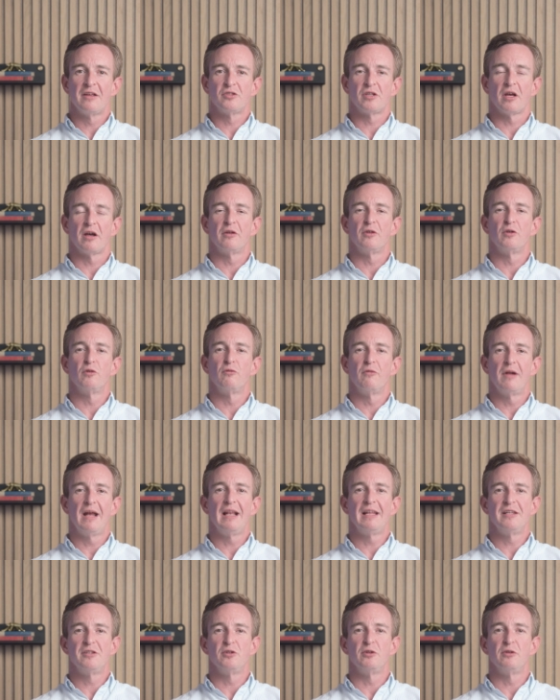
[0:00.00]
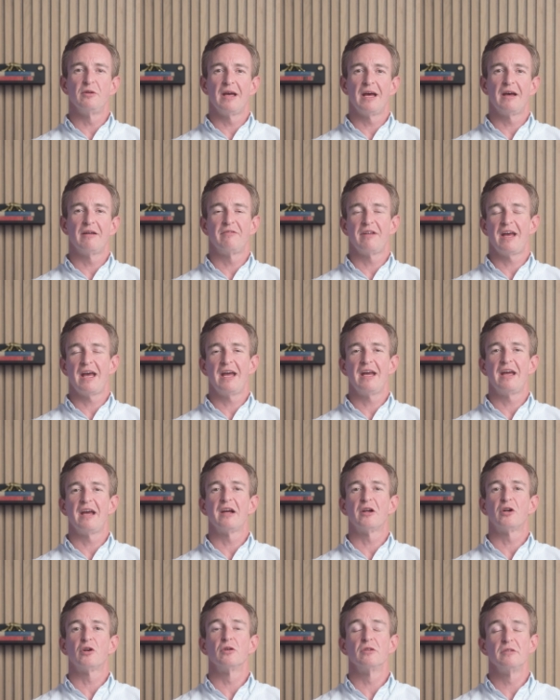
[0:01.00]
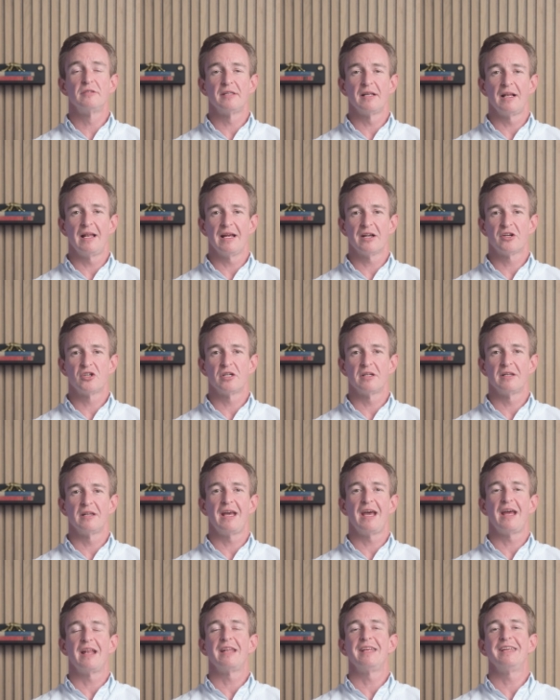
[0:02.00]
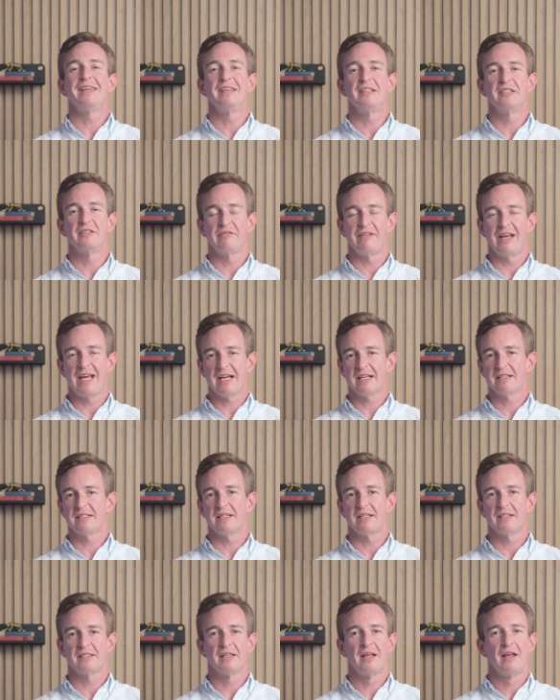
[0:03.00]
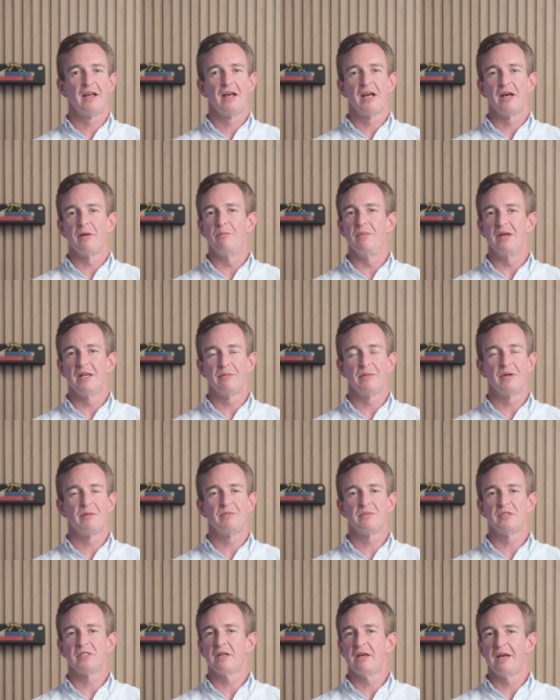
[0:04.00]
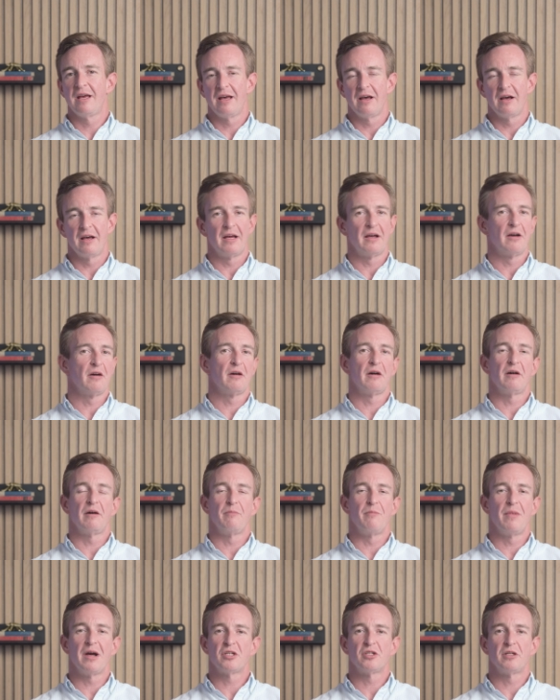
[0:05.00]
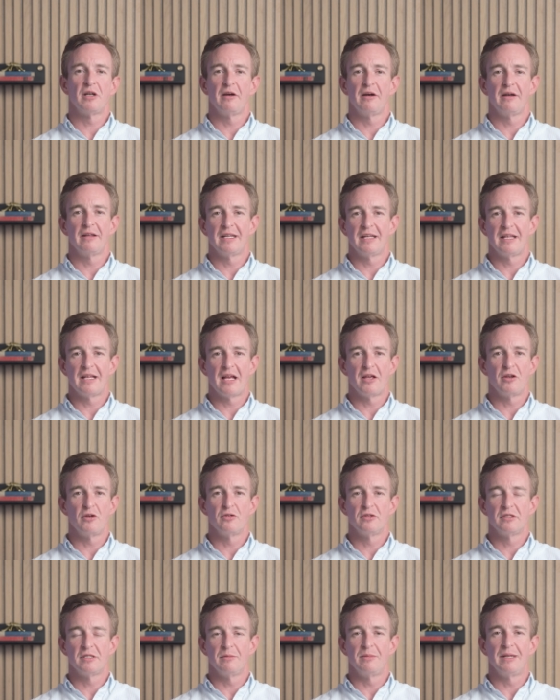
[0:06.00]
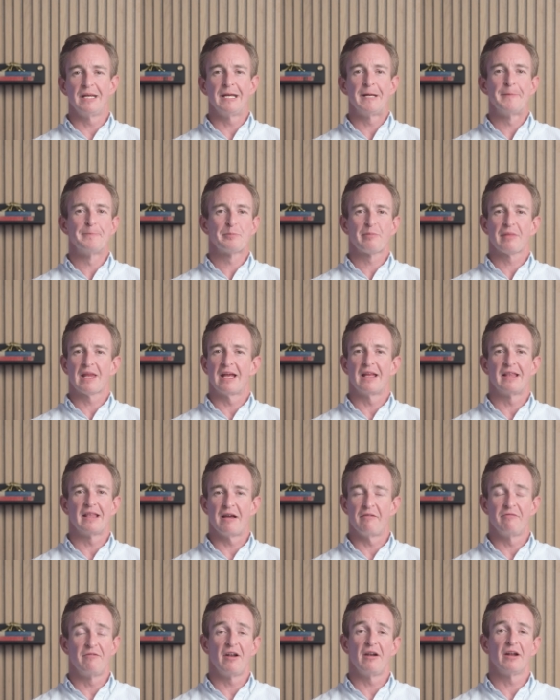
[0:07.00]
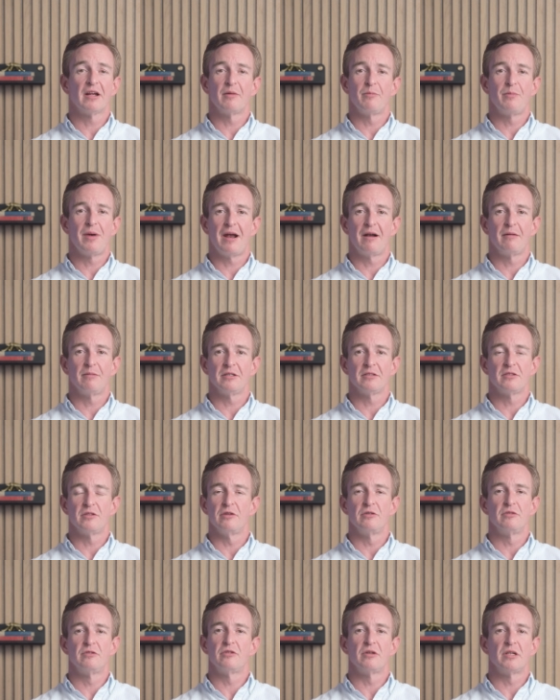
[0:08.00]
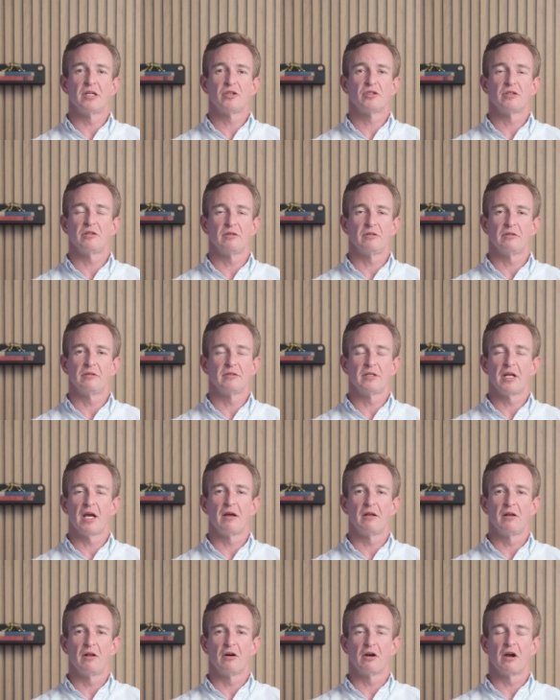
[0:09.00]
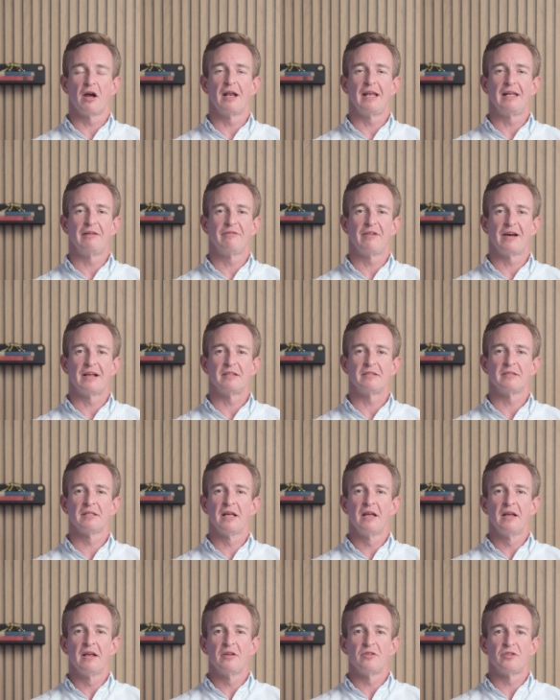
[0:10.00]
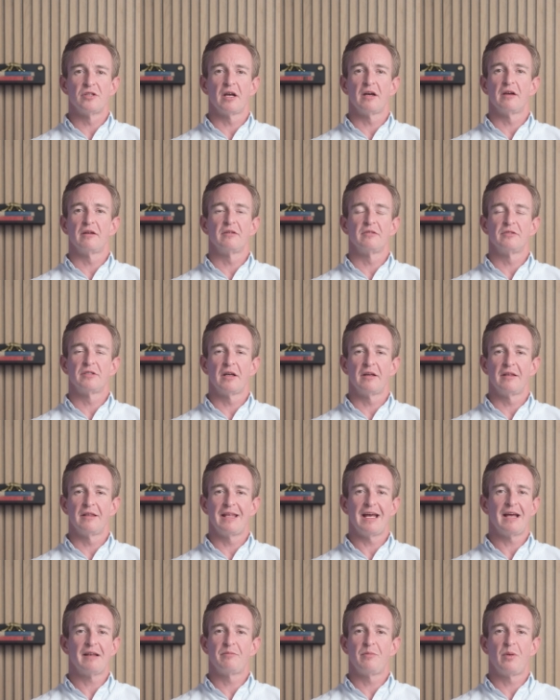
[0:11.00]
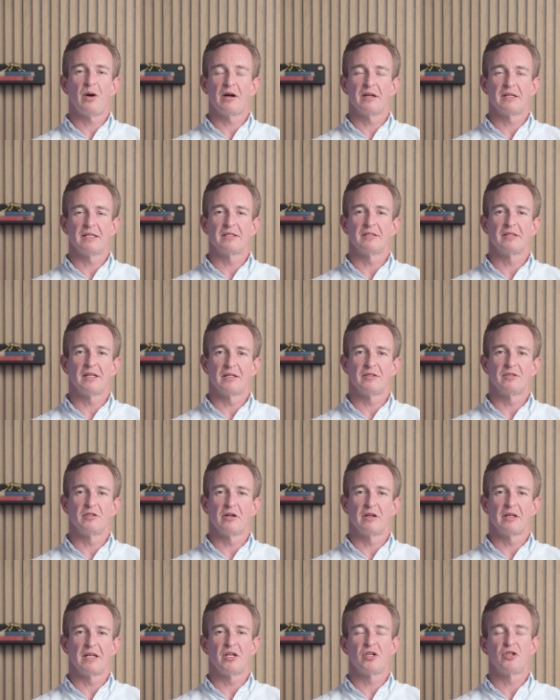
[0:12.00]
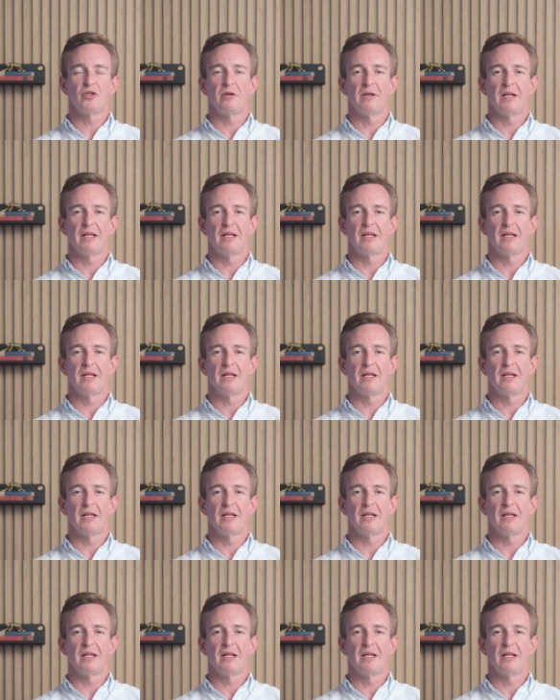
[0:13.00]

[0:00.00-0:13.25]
So you really do have a good selection and ease of access. Minimums are much lower than they used to be, and they're very comparable to traditional, long-only funds. So that part is not an issue